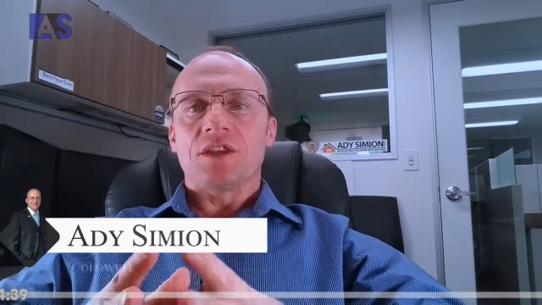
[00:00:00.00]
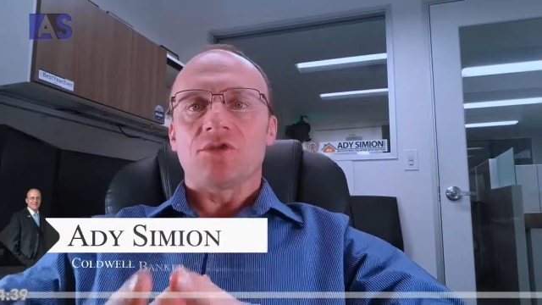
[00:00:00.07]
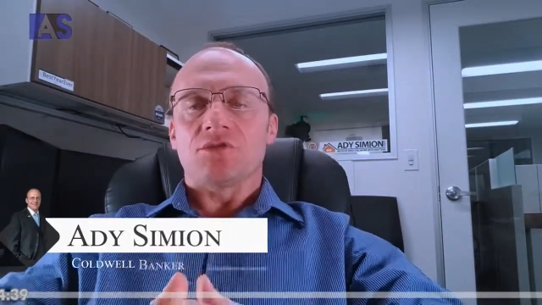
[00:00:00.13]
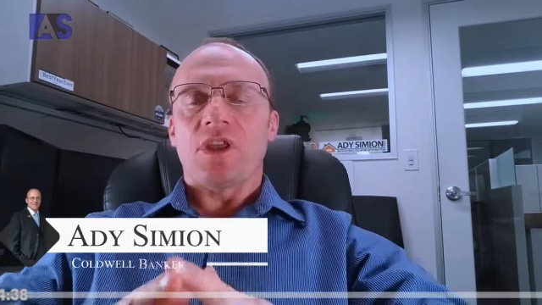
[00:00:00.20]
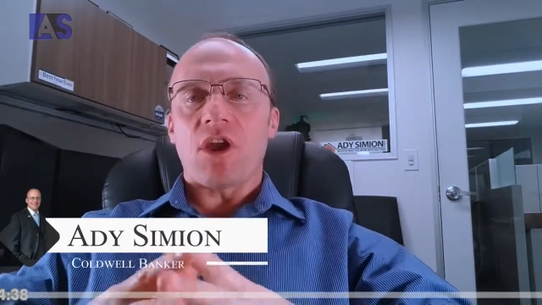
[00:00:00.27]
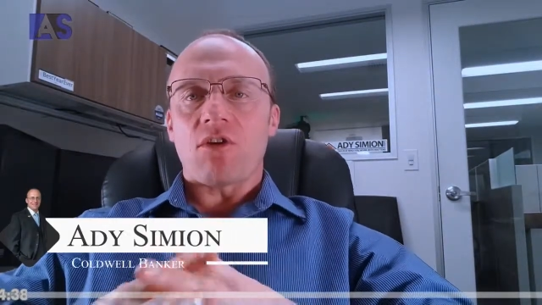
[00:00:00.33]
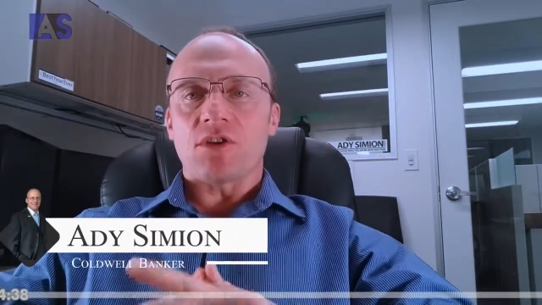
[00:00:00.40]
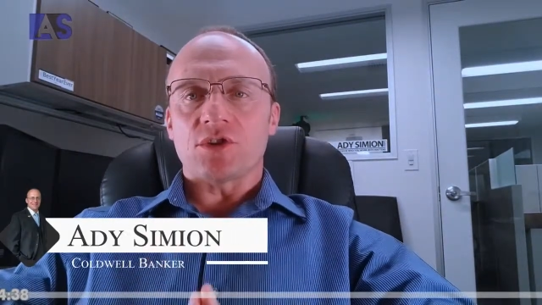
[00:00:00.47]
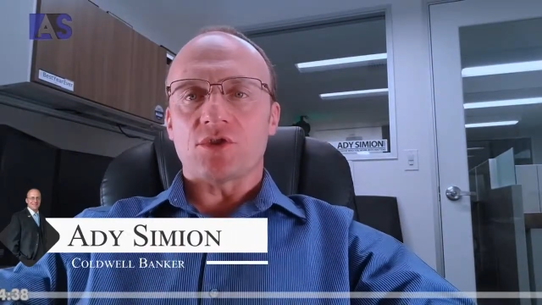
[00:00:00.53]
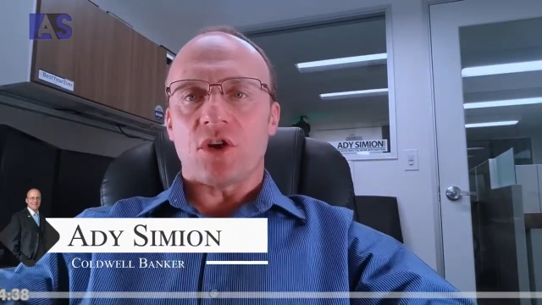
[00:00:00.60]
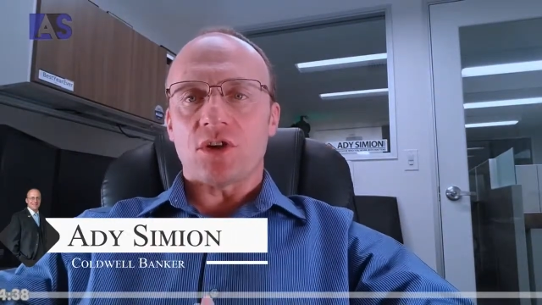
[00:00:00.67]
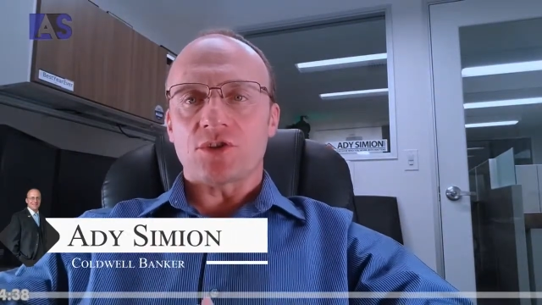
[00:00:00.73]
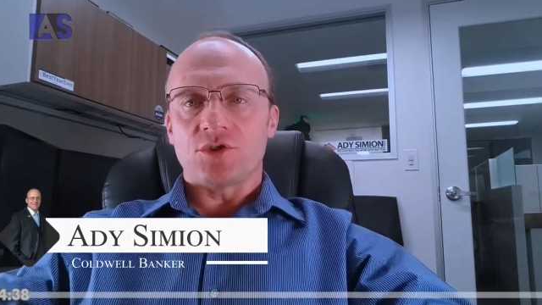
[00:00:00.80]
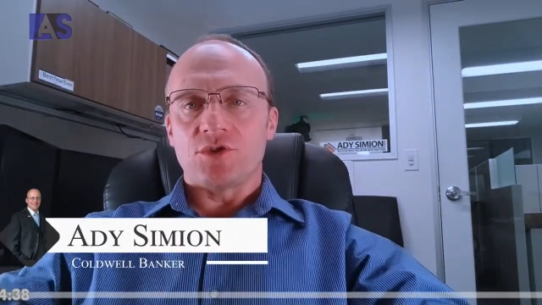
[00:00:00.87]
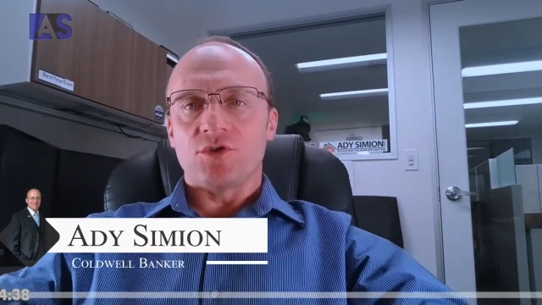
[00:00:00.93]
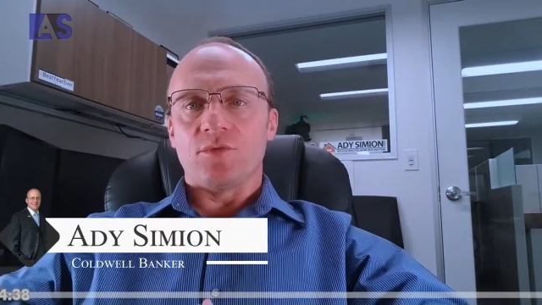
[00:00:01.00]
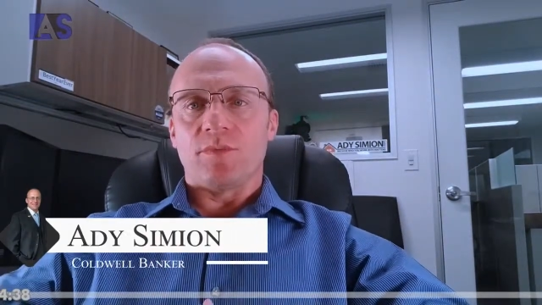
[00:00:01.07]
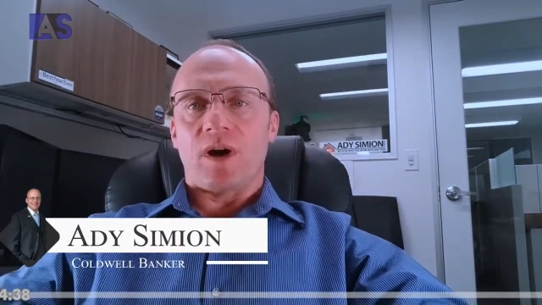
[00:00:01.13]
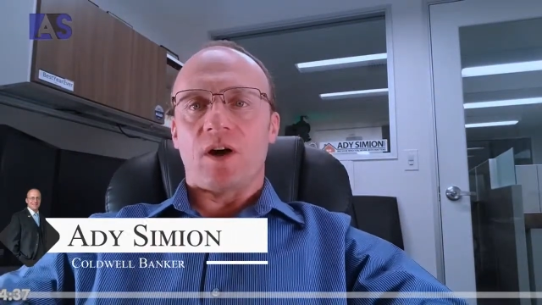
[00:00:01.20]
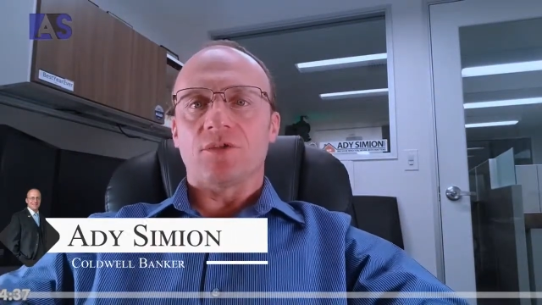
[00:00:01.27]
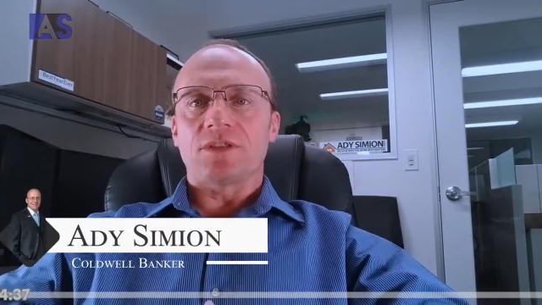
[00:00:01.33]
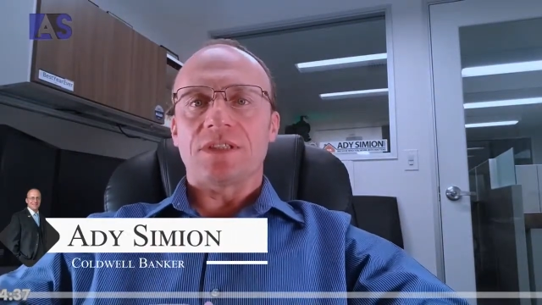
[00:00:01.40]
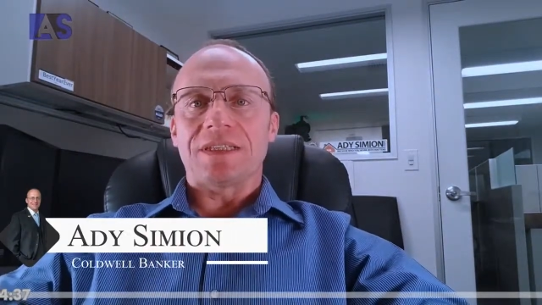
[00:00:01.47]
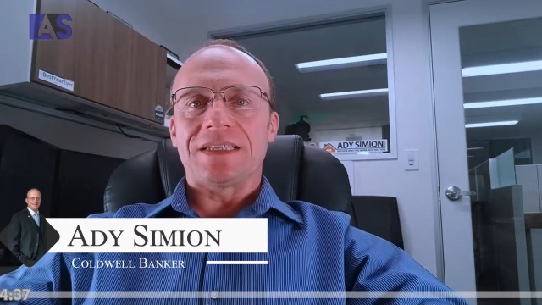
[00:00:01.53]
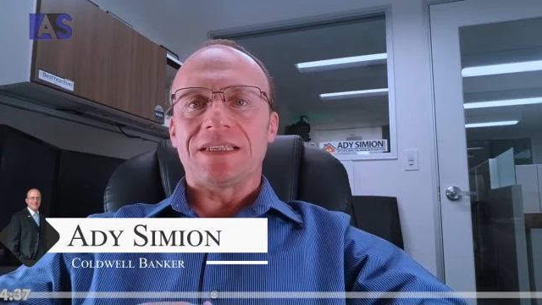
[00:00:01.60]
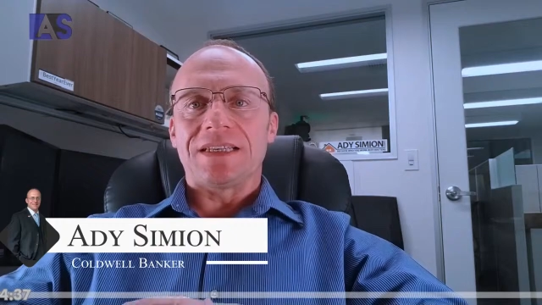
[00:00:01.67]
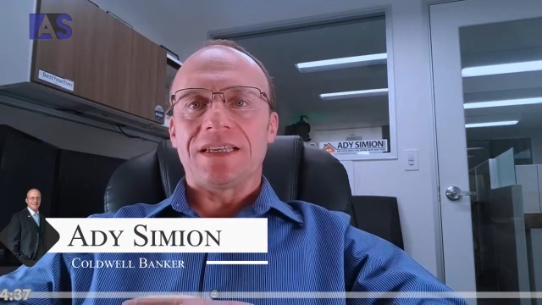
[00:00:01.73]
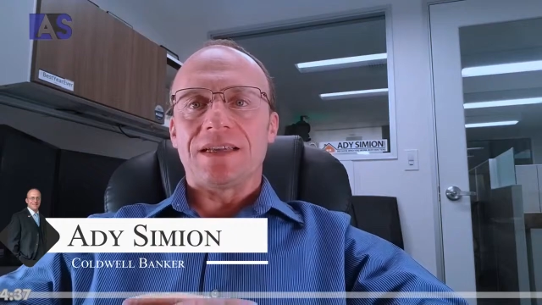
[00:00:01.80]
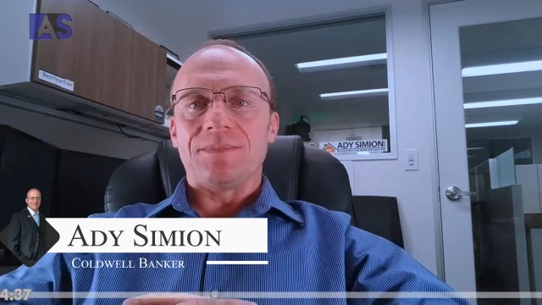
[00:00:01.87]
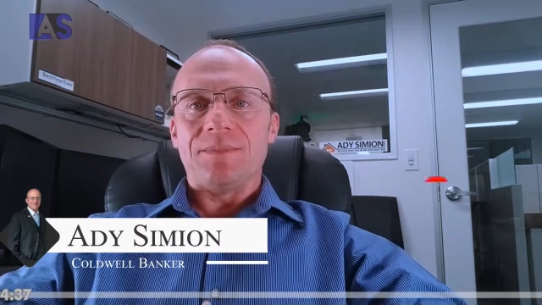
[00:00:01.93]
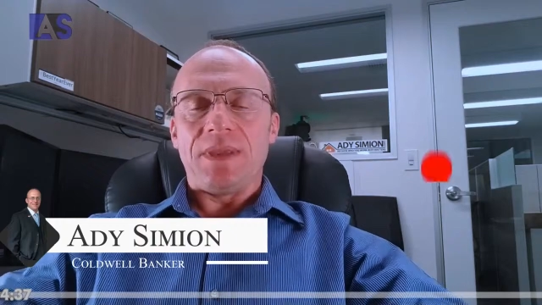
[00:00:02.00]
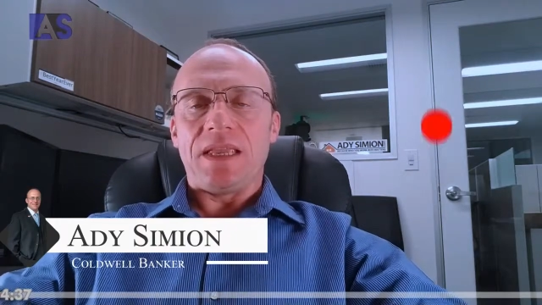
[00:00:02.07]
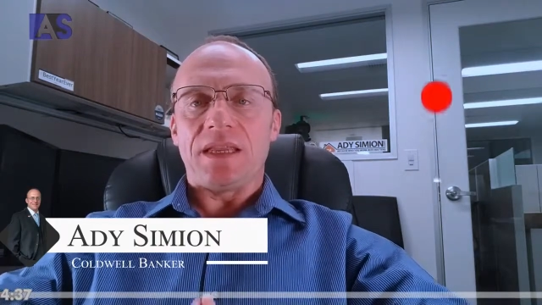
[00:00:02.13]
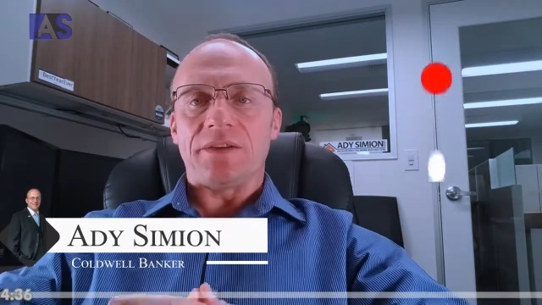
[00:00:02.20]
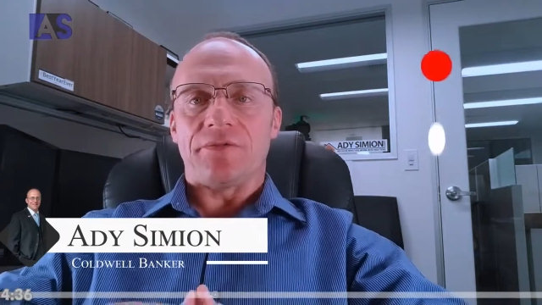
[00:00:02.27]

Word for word: Today I want to talk to you about being